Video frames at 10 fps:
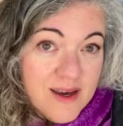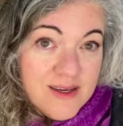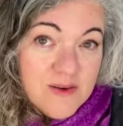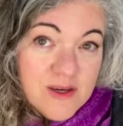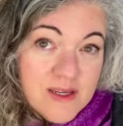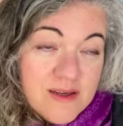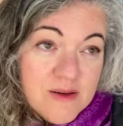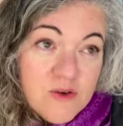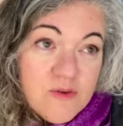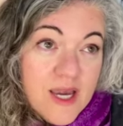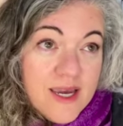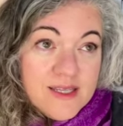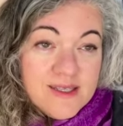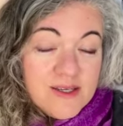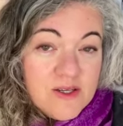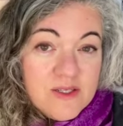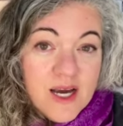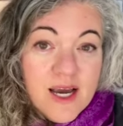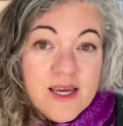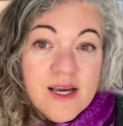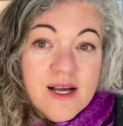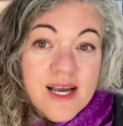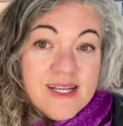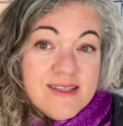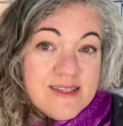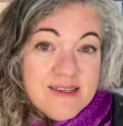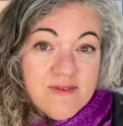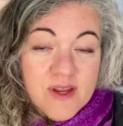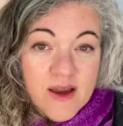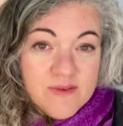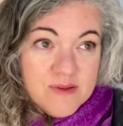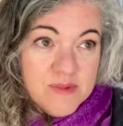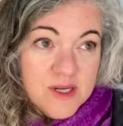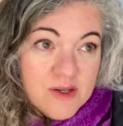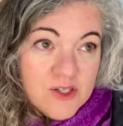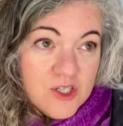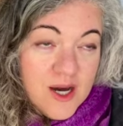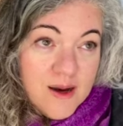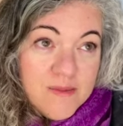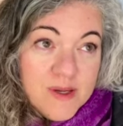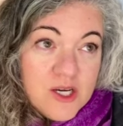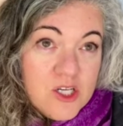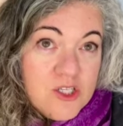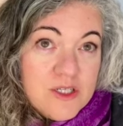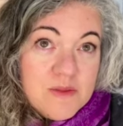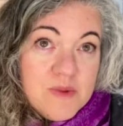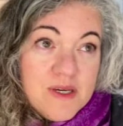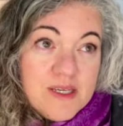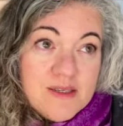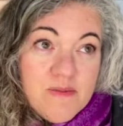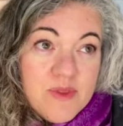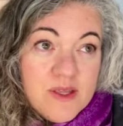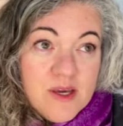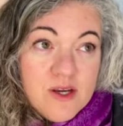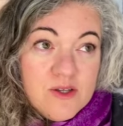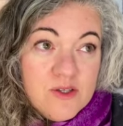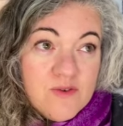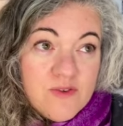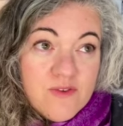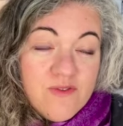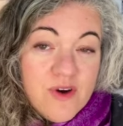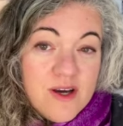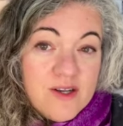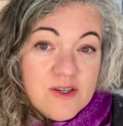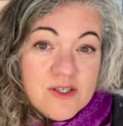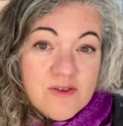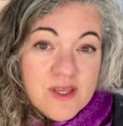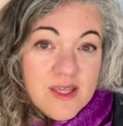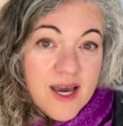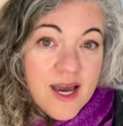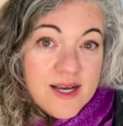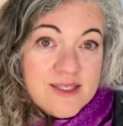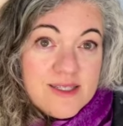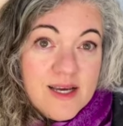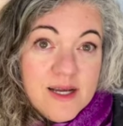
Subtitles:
You can create until you die. It doesn't even have to be your job. It could just be something that you do for fun or to relax.